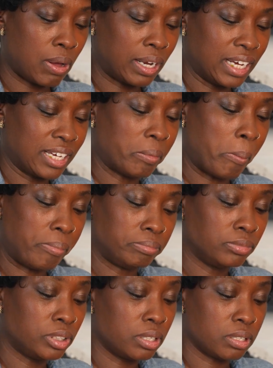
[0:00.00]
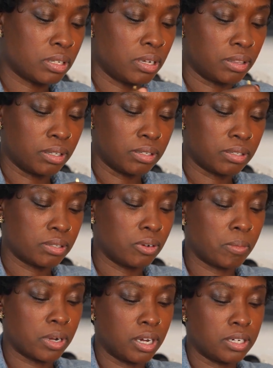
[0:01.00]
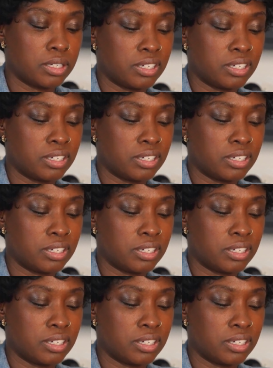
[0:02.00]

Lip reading: I like it. Just like this. Oh my gosh,